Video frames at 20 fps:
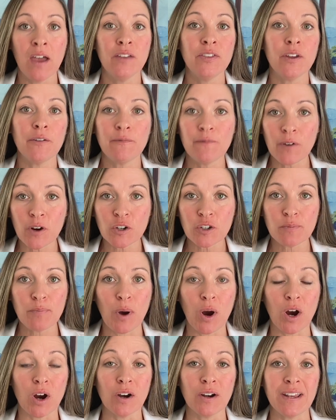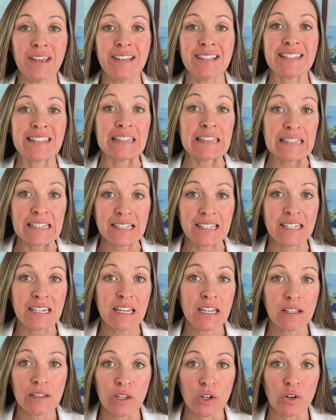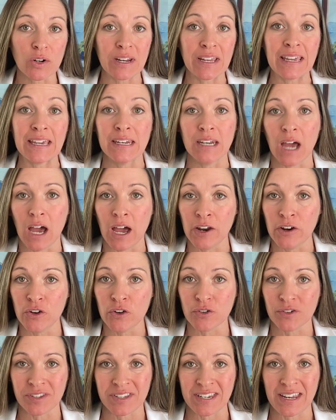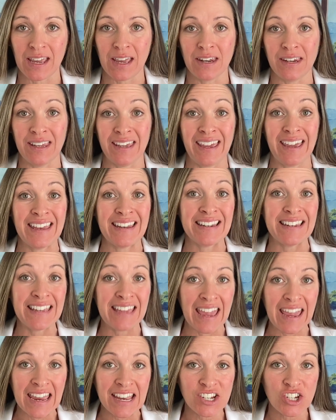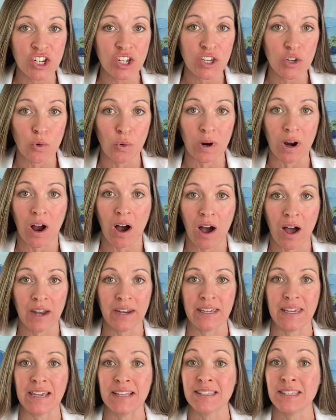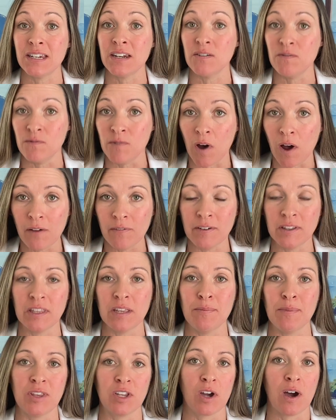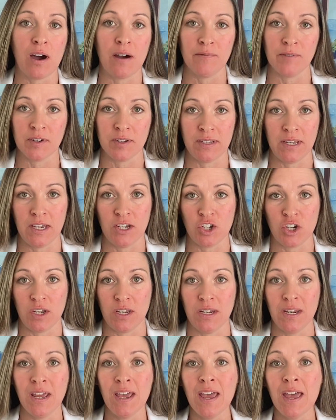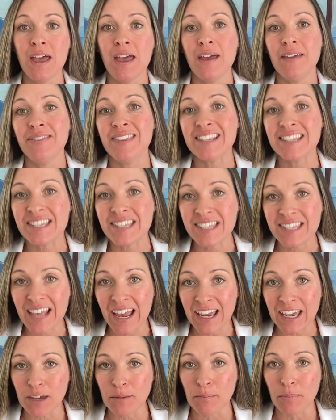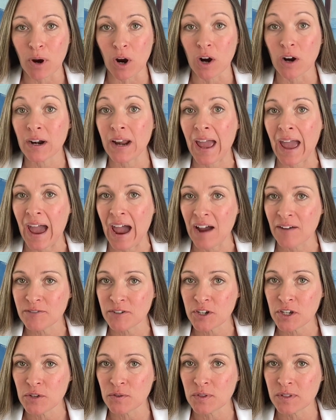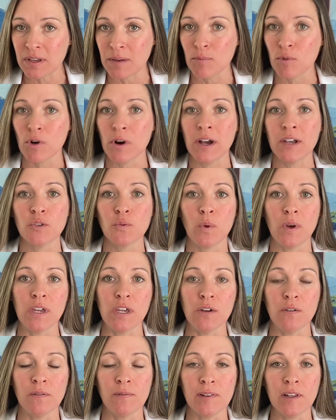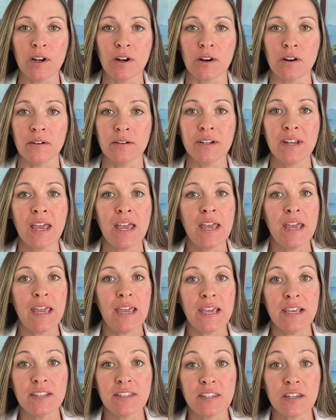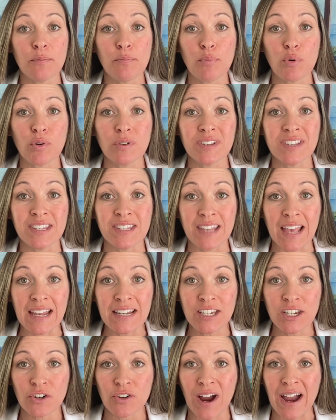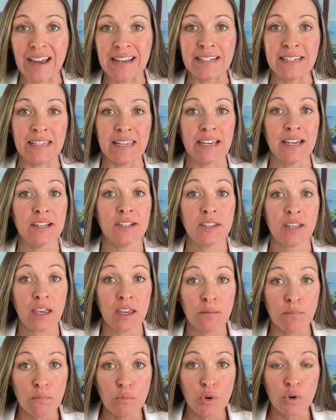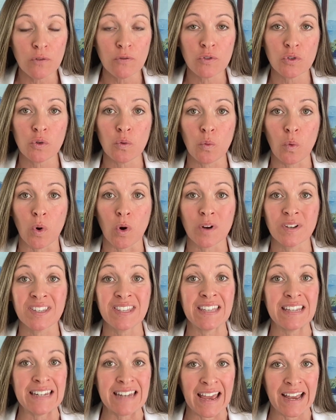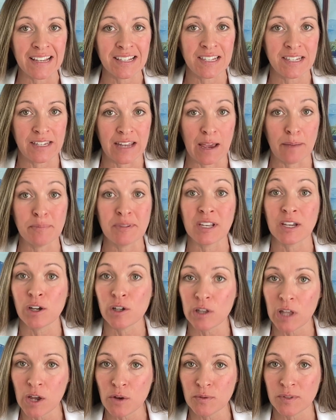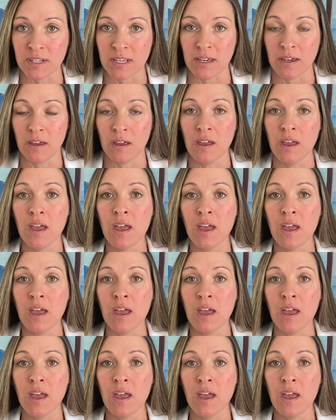The first part is listening, learning, and understanding, engaging your audience and involving them in the conversation. The second part, after you summarize what you've learned, is to present your ideas and move towards the next steps and closing.